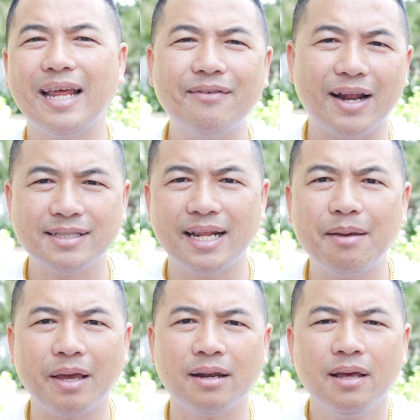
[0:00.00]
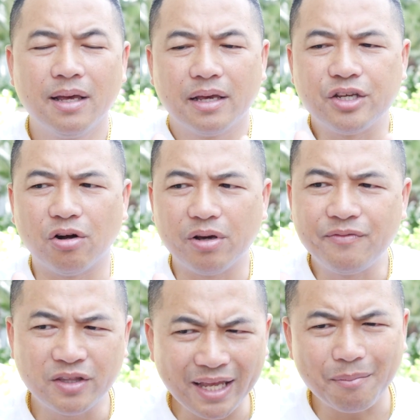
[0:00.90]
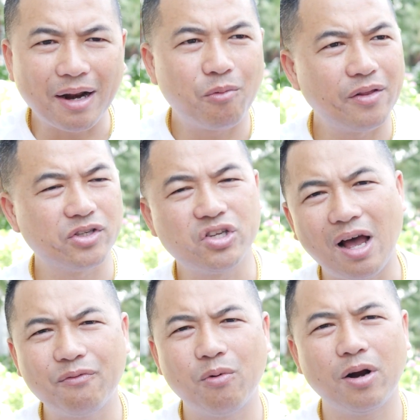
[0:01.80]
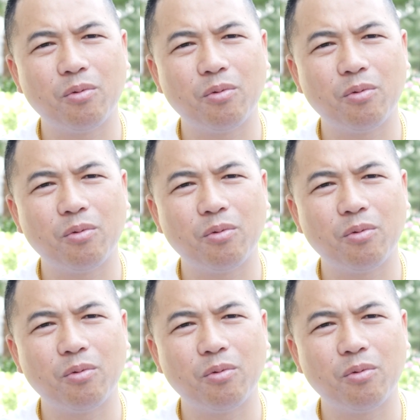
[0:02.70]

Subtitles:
David, I said, hey man, you know, if you think about it, whether it's software,